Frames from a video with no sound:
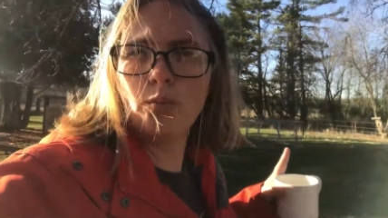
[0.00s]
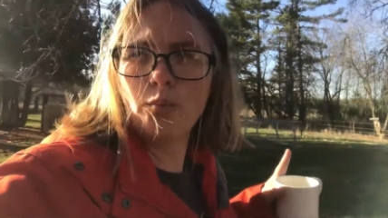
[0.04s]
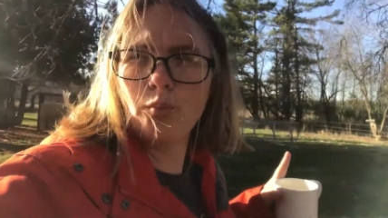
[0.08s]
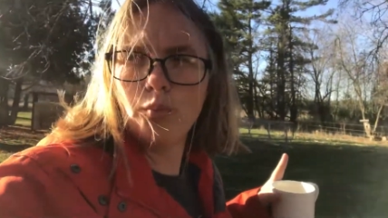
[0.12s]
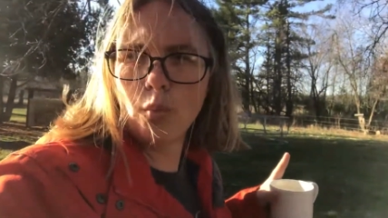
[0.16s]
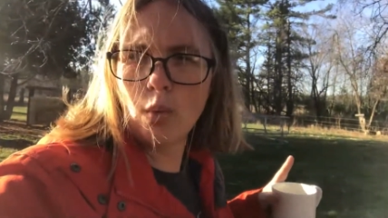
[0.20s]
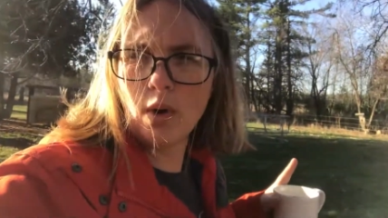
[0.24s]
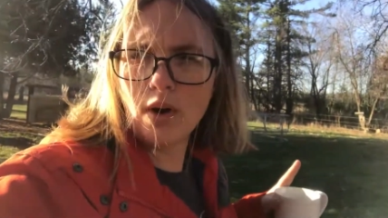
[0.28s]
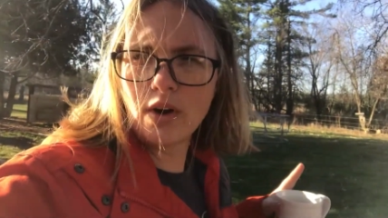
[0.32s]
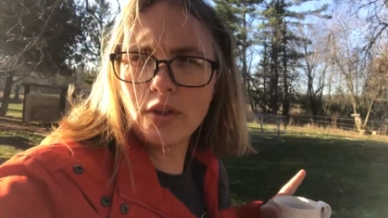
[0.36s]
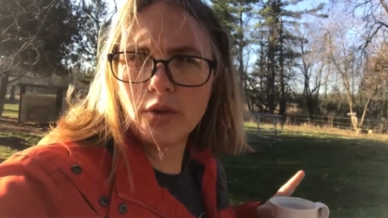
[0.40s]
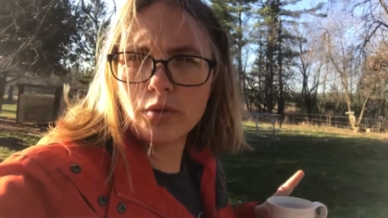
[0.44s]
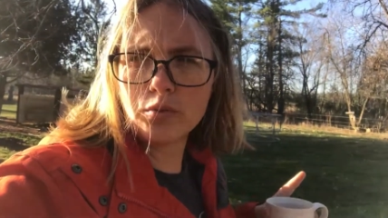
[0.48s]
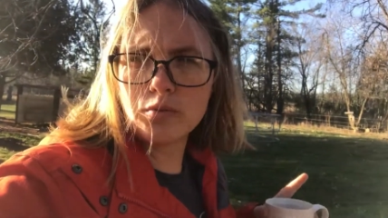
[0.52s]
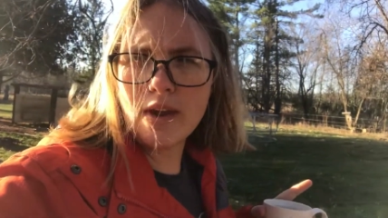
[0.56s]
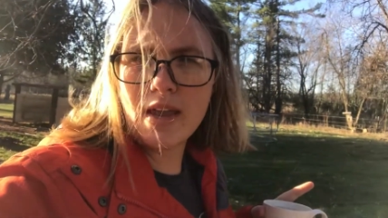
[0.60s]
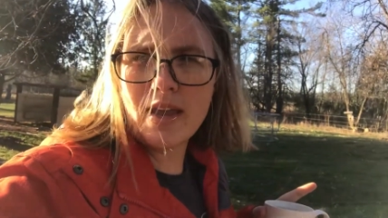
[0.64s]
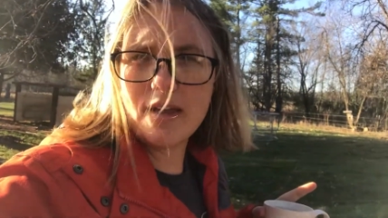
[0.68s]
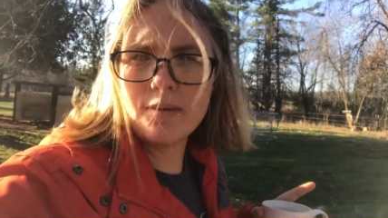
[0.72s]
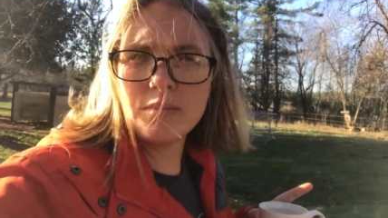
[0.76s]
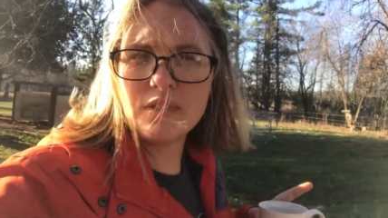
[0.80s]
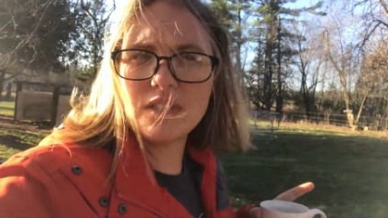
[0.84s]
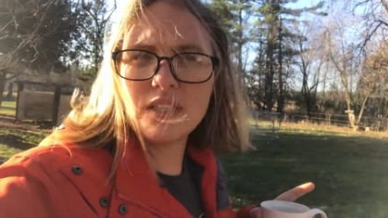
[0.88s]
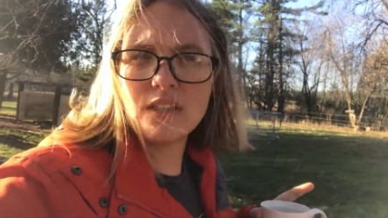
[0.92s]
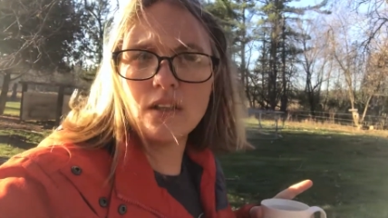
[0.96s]
where the
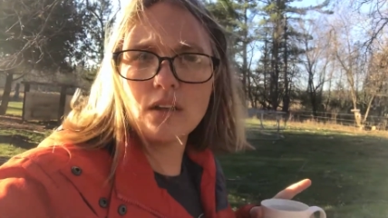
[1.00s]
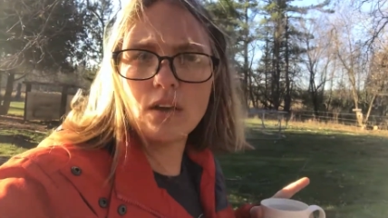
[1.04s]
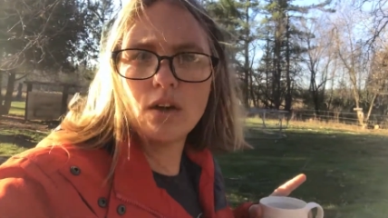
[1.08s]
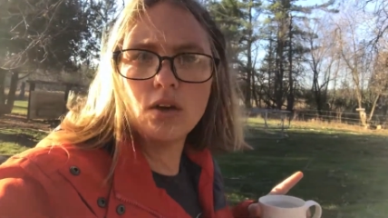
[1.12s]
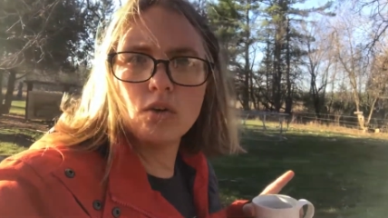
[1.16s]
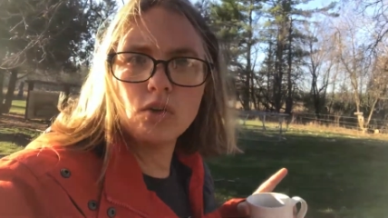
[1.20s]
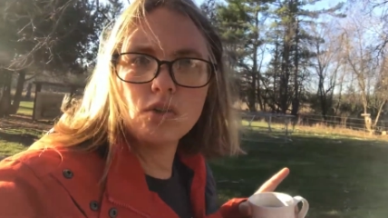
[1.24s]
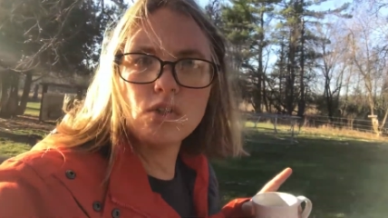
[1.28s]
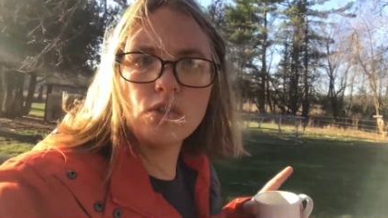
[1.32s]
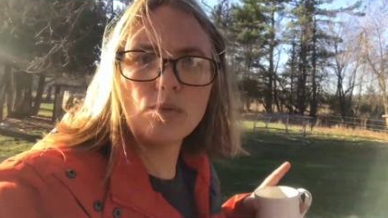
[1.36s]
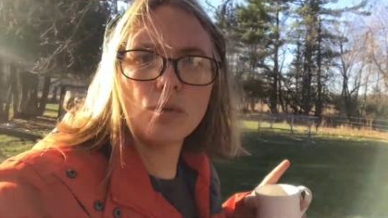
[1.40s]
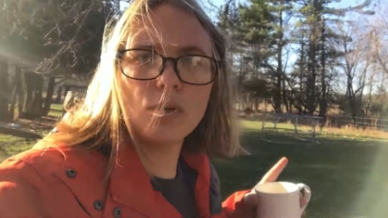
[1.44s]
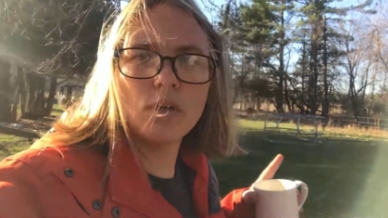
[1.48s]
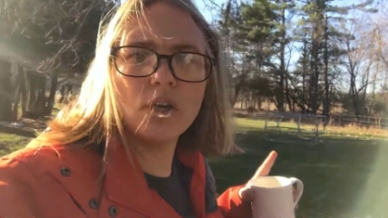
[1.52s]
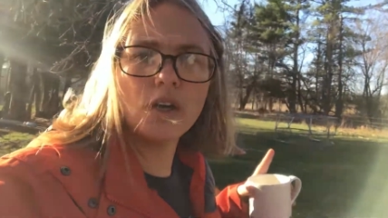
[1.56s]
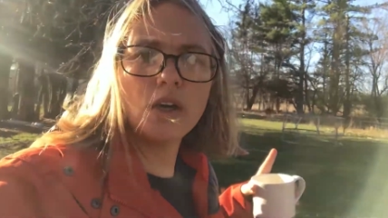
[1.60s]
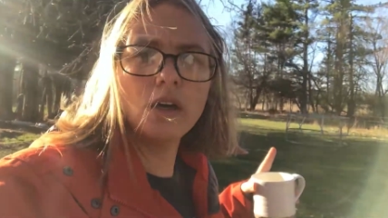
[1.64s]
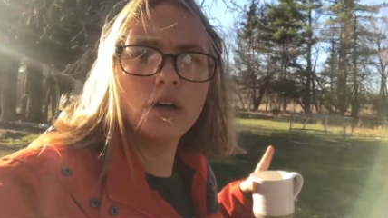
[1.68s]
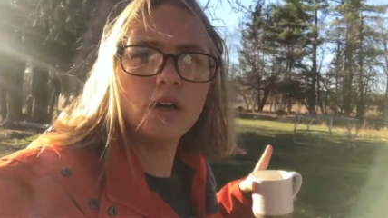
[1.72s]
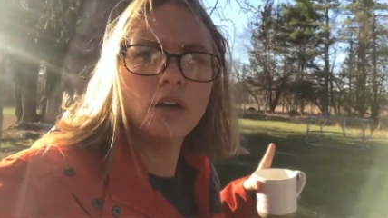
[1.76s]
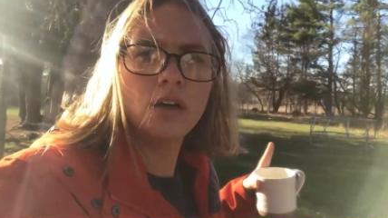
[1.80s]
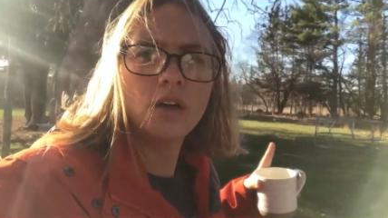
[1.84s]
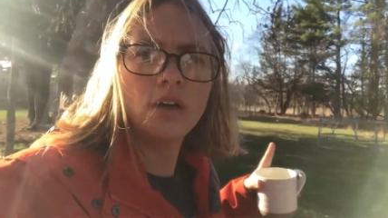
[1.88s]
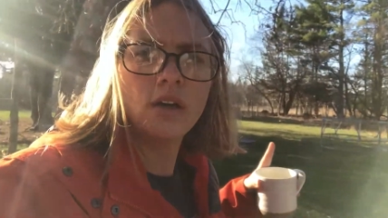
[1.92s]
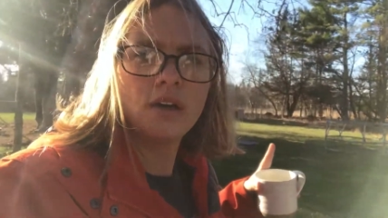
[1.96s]
rams and the goats were
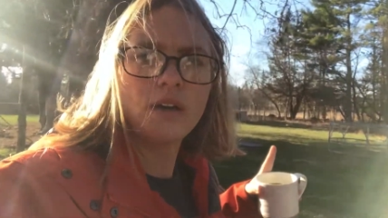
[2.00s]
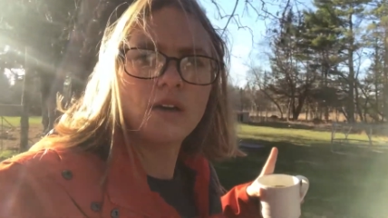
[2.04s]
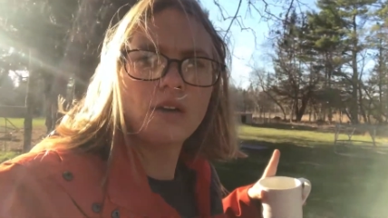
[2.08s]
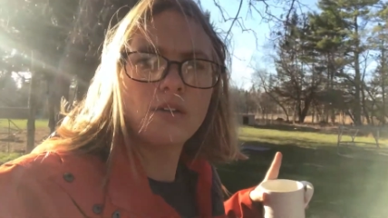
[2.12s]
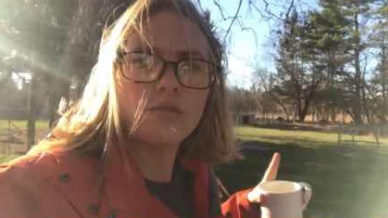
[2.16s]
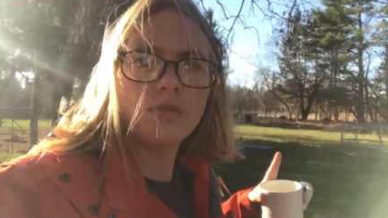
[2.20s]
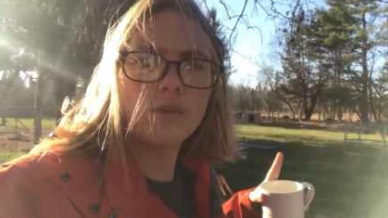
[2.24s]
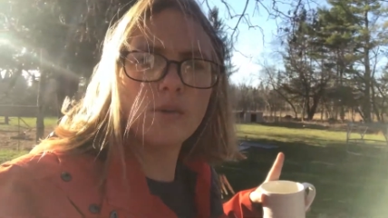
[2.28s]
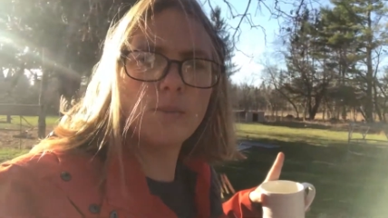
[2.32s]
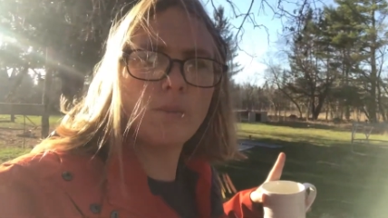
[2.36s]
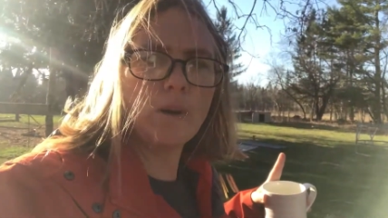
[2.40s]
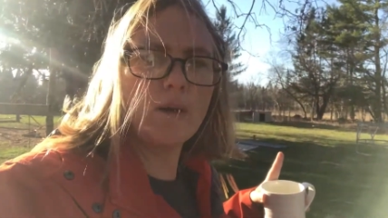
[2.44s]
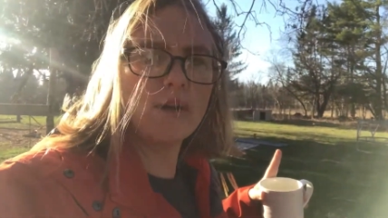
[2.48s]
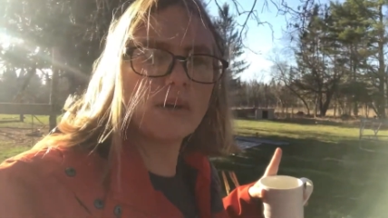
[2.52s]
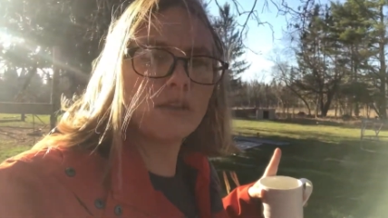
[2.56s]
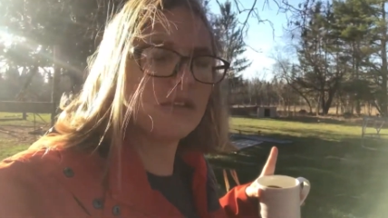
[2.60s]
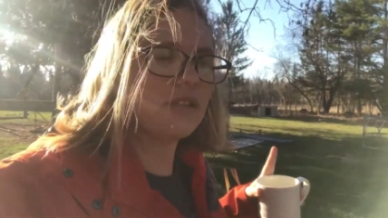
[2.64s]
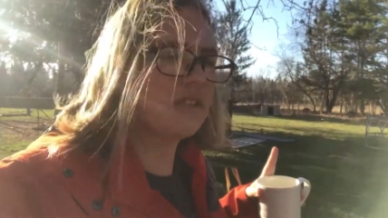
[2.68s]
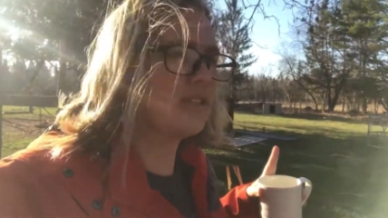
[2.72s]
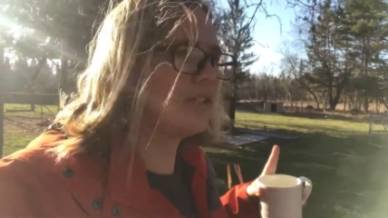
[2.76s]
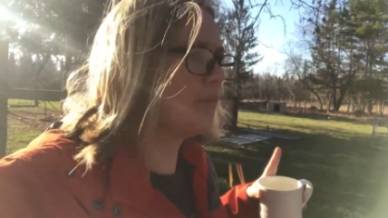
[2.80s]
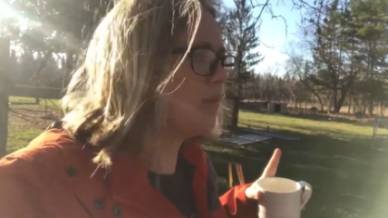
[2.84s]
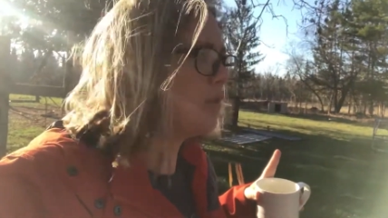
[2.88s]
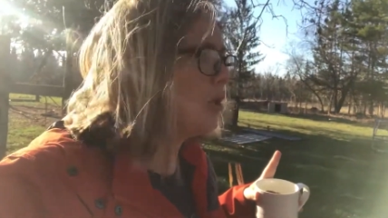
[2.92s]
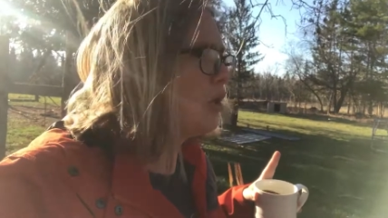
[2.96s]
for part of the
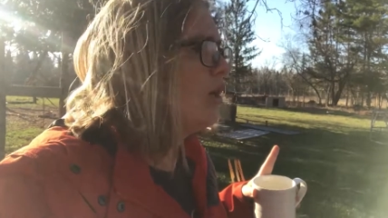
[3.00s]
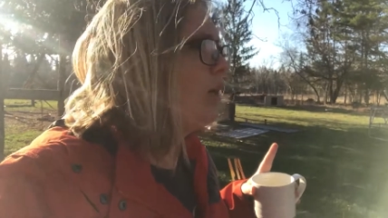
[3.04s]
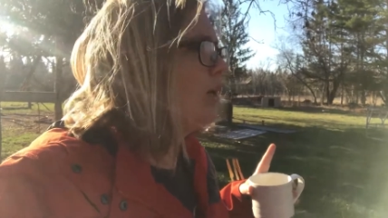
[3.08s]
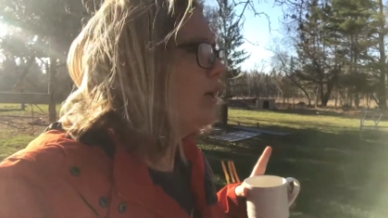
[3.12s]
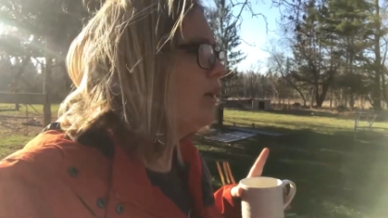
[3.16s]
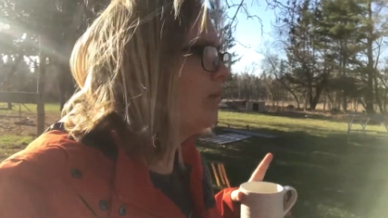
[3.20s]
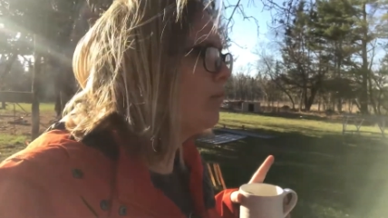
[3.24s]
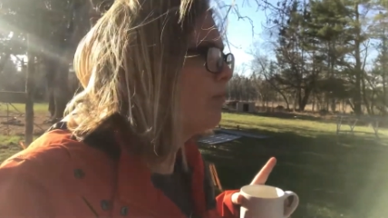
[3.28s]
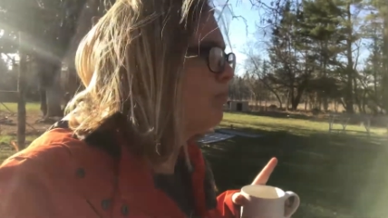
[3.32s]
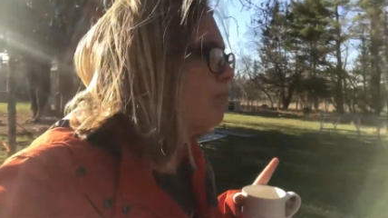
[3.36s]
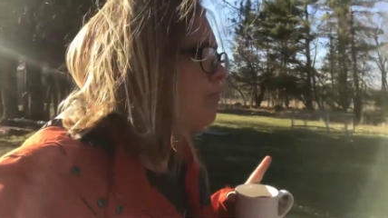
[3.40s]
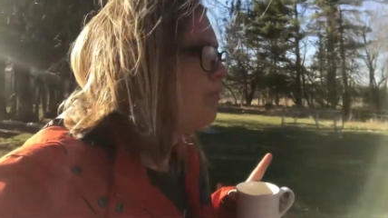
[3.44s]
summer here.